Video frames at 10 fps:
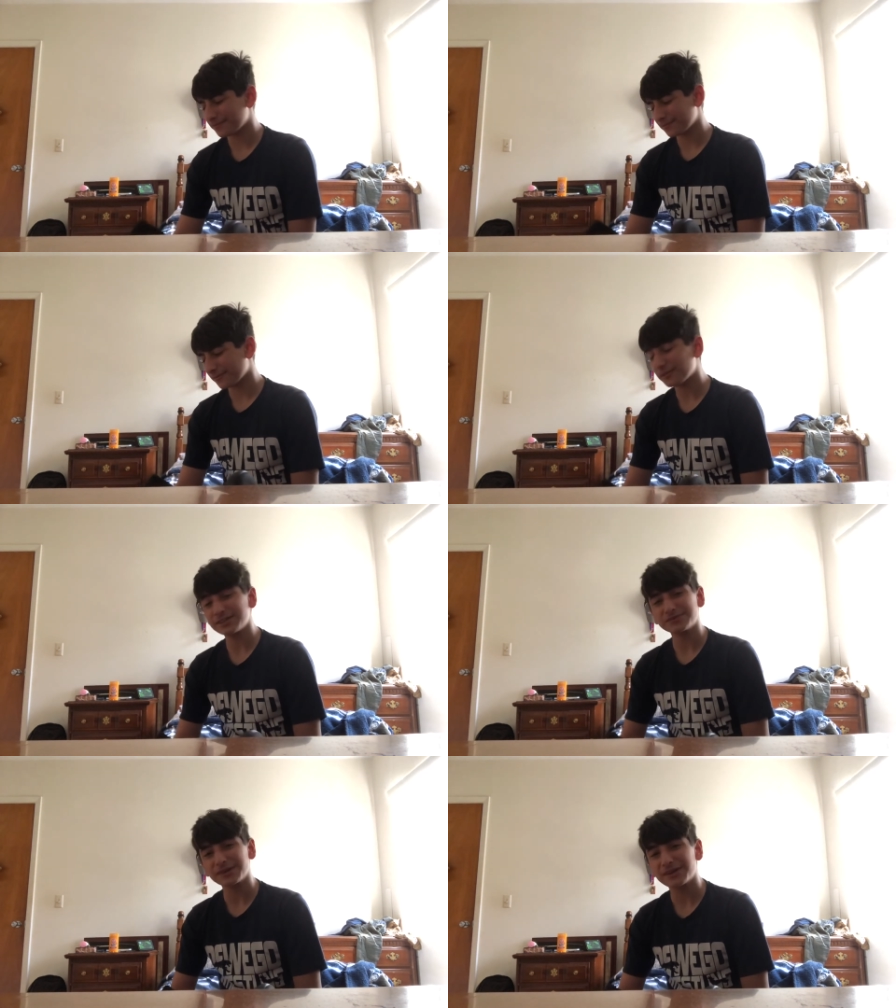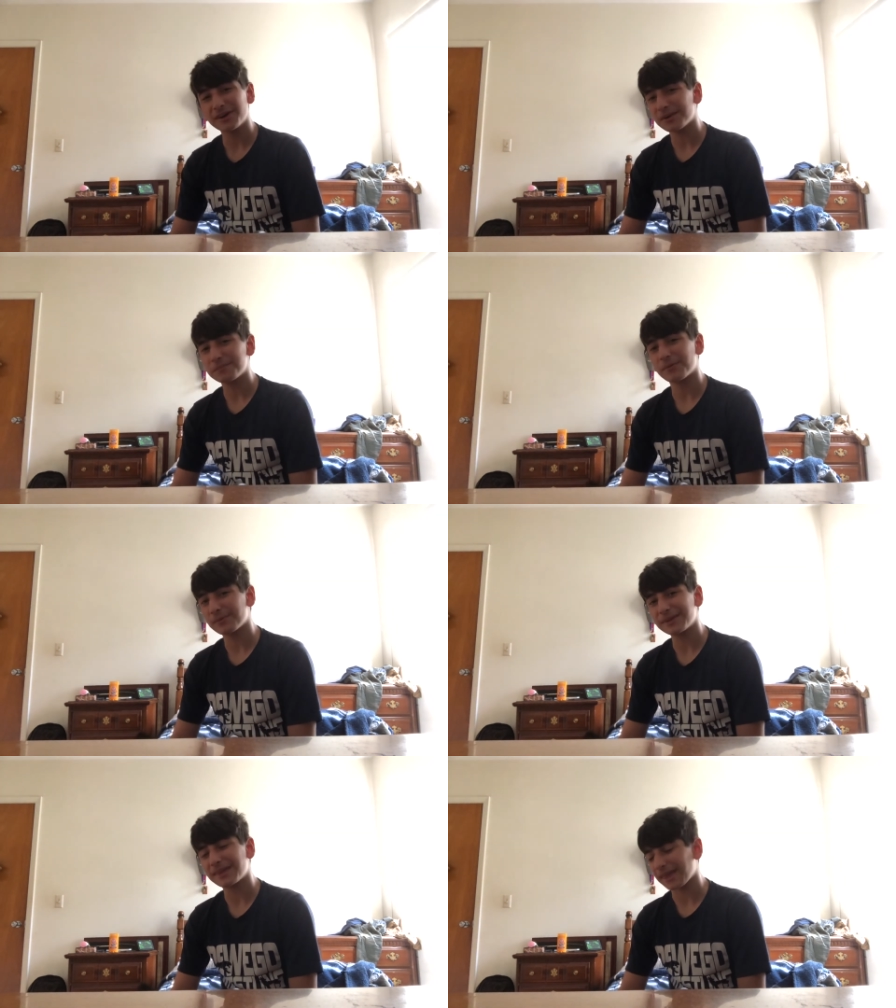Wish we could, but we
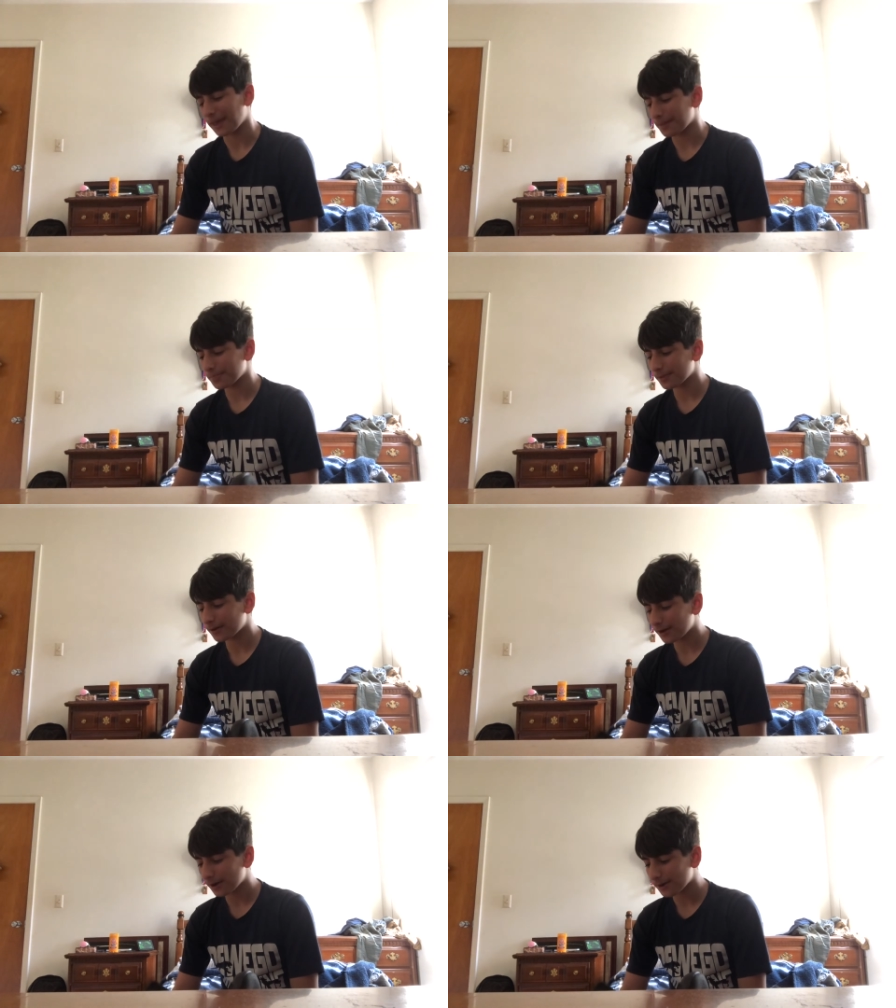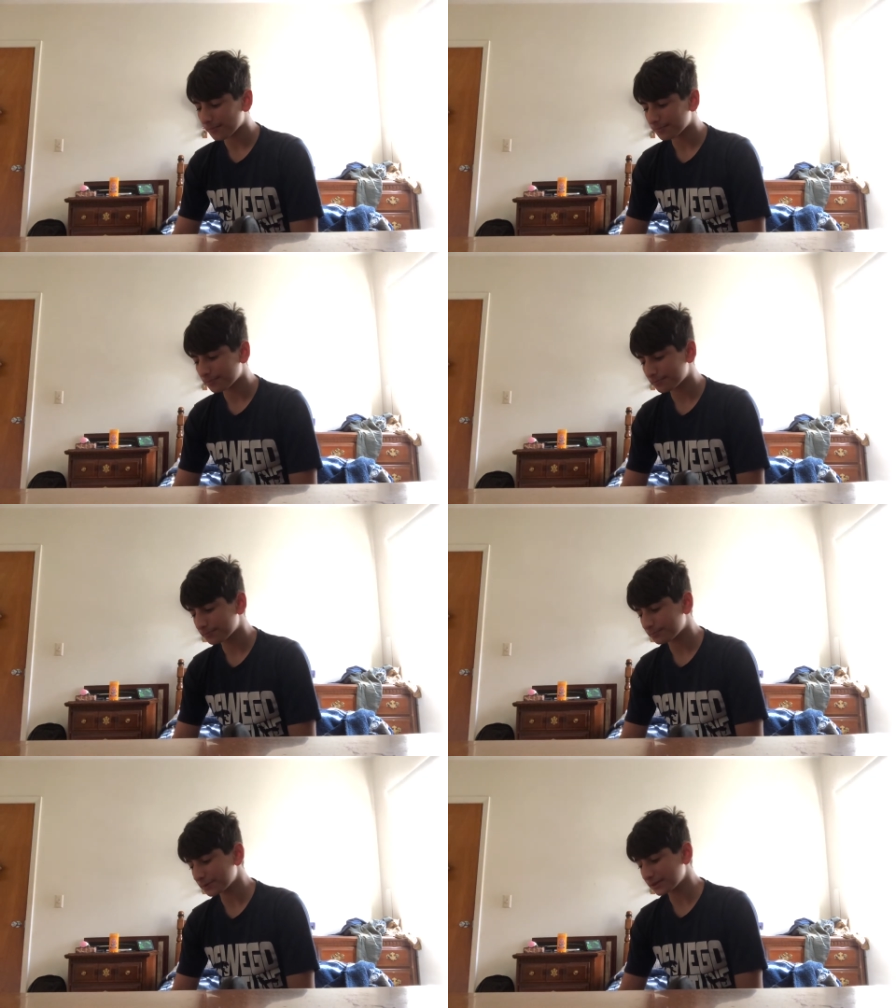can't.
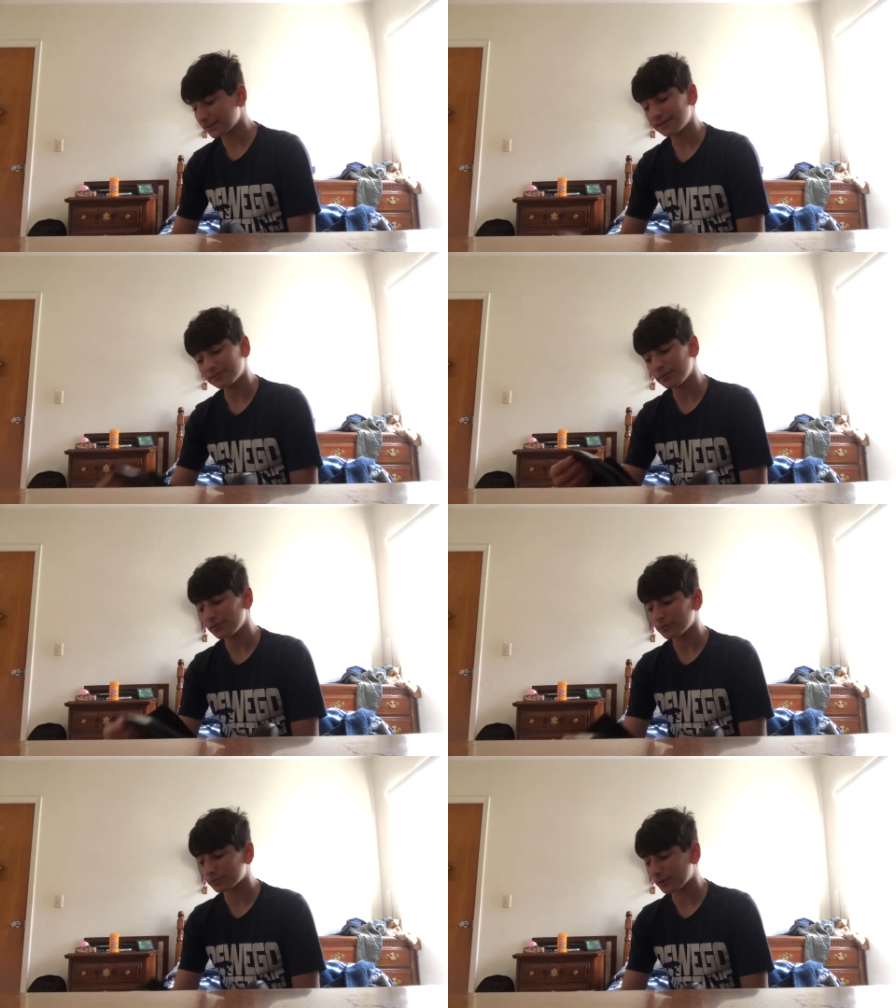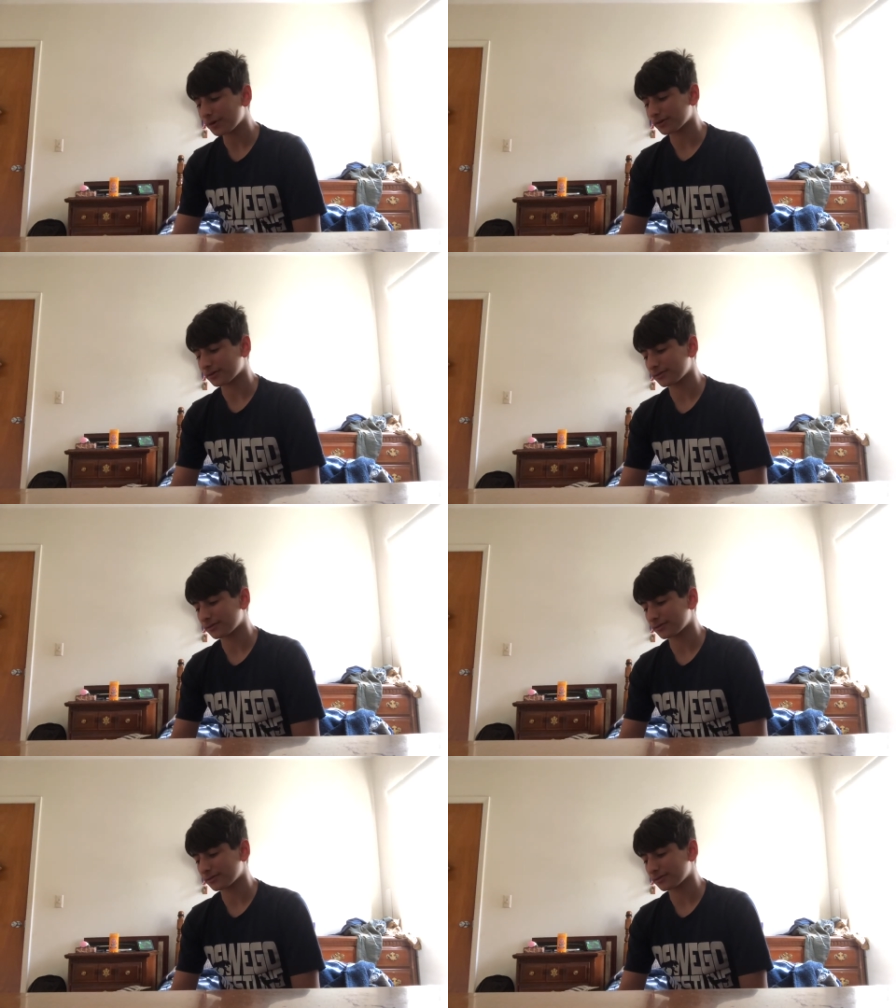But these will work.